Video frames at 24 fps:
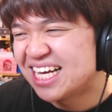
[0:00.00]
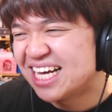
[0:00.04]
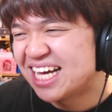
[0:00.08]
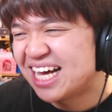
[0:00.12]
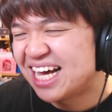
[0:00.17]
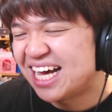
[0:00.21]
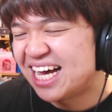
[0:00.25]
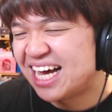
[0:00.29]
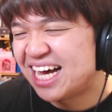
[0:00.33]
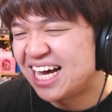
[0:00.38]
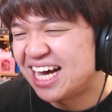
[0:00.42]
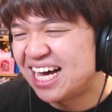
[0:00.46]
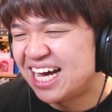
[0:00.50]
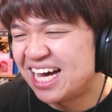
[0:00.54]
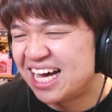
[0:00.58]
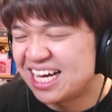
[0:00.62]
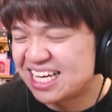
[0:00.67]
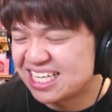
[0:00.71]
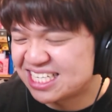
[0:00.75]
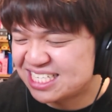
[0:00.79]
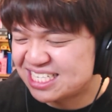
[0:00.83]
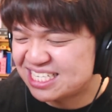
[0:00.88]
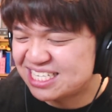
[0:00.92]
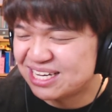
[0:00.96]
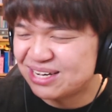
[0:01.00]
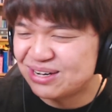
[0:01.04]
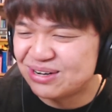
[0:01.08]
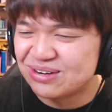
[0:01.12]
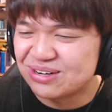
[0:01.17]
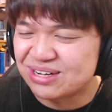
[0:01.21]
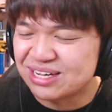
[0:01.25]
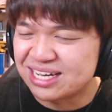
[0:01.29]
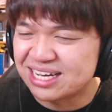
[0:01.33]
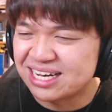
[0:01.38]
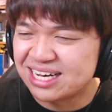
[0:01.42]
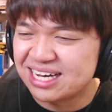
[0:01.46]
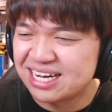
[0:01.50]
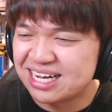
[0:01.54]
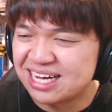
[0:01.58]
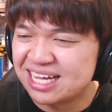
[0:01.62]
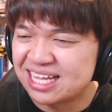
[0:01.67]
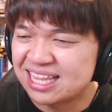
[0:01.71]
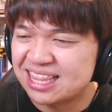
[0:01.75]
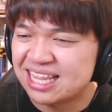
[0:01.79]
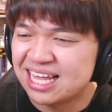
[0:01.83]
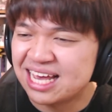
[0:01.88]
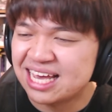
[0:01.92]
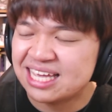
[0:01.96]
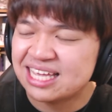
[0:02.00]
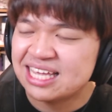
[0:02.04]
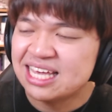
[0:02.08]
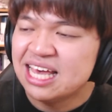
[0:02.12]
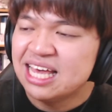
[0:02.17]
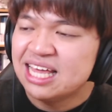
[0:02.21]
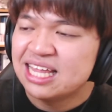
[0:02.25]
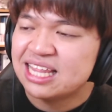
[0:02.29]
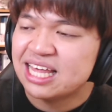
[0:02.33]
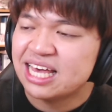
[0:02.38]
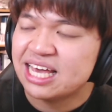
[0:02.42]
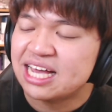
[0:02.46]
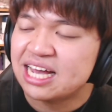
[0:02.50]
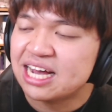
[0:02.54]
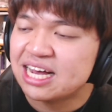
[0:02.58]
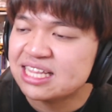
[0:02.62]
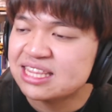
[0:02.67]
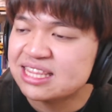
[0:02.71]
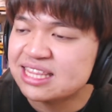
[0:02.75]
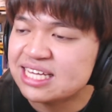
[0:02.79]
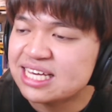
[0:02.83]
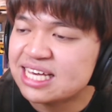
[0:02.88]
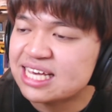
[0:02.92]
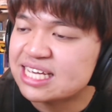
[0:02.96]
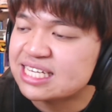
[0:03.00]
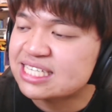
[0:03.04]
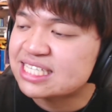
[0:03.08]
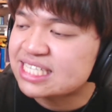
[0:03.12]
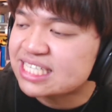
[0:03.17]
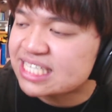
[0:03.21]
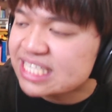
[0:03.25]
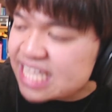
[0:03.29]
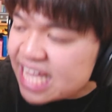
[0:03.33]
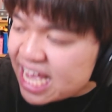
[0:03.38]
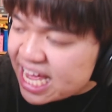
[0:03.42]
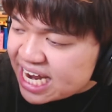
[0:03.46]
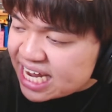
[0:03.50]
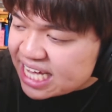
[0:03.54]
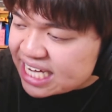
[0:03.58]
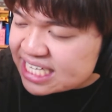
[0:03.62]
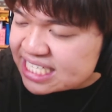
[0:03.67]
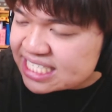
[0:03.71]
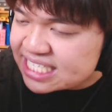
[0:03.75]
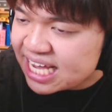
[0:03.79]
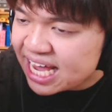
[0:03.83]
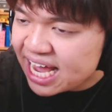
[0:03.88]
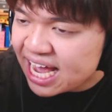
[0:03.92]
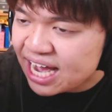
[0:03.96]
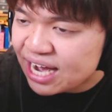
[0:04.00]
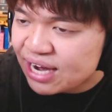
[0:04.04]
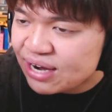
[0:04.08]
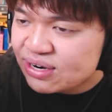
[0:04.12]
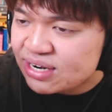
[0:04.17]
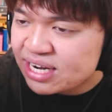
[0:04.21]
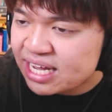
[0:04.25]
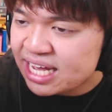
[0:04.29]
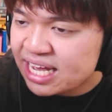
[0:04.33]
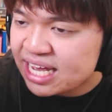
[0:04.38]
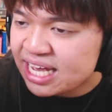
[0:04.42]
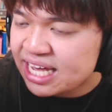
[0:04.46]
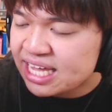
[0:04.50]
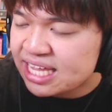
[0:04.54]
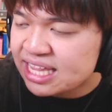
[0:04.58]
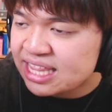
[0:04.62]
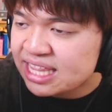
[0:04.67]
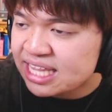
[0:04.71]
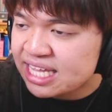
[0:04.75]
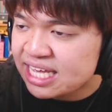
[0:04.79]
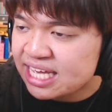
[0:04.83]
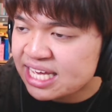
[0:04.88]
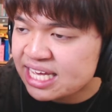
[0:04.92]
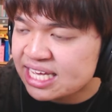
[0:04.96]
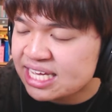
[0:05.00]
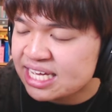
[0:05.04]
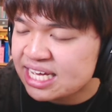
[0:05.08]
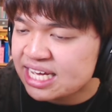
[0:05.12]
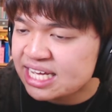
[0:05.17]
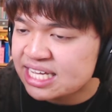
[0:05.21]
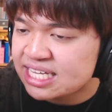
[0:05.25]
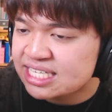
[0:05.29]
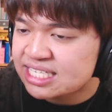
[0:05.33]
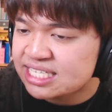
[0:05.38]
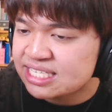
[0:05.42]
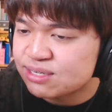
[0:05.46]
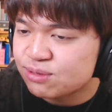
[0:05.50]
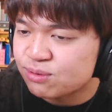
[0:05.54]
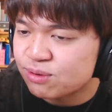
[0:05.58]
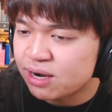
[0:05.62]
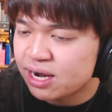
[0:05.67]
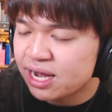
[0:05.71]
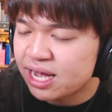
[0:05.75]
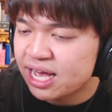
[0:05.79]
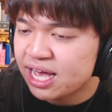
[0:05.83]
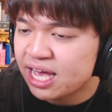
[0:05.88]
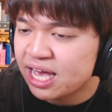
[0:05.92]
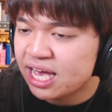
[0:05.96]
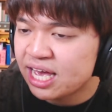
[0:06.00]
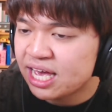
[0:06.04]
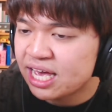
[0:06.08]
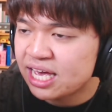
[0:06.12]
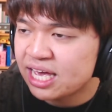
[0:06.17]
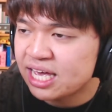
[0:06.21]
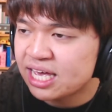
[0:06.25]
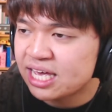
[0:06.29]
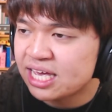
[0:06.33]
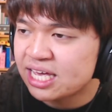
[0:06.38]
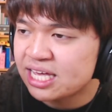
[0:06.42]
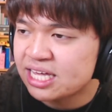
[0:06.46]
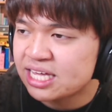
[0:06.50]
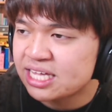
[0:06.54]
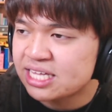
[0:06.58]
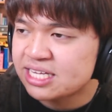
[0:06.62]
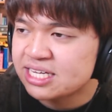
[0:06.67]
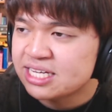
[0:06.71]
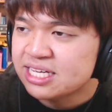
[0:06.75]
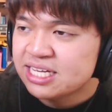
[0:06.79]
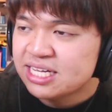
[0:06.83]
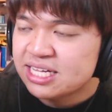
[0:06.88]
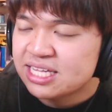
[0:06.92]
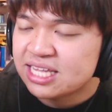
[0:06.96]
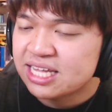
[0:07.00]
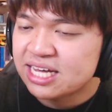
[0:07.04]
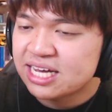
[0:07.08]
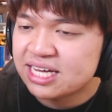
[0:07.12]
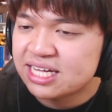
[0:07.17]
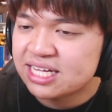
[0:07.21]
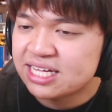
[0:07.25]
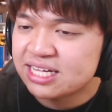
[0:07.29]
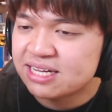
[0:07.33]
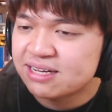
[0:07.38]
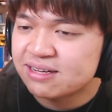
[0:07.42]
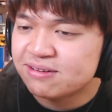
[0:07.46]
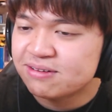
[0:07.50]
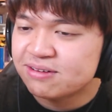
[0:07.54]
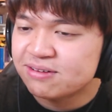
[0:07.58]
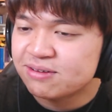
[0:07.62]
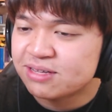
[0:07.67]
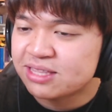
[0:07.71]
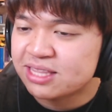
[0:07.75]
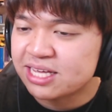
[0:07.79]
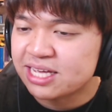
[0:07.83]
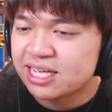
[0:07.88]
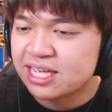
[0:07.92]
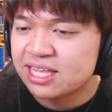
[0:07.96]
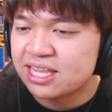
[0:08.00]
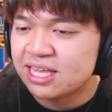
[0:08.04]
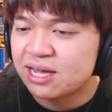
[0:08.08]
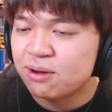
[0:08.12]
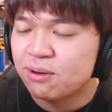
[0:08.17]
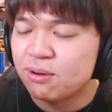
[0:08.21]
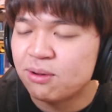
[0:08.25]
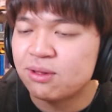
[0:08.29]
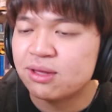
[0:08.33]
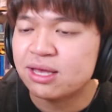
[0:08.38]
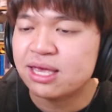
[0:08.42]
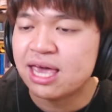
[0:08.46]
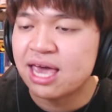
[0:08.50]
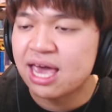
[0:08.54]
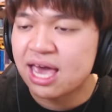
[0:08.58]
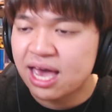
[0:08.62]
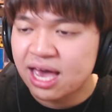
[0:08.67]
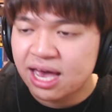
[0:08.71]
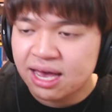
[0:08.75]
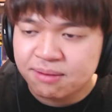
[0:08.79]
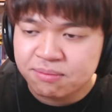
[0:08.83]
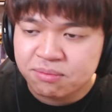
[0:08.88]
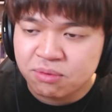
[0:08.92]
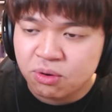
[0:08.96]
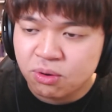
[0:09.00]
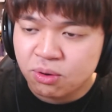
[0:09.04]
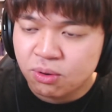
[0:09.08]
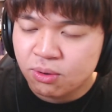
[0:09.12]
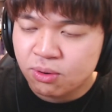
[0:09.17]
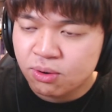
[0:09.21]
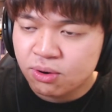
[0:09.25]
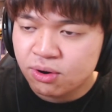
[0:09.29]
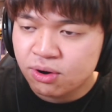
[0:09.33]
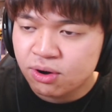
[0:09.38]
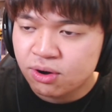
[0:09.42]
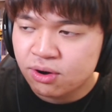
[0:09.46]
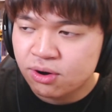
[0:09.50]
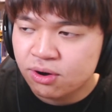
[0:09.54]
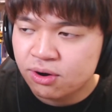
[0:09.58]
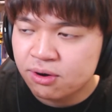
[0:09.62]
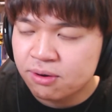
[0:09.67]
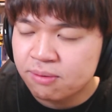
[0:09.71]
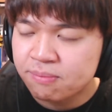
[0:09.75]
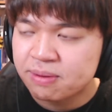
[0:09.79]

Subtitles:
Ah, so good. Like, they got the aesthetic down in this, right? With the whole camcorder, but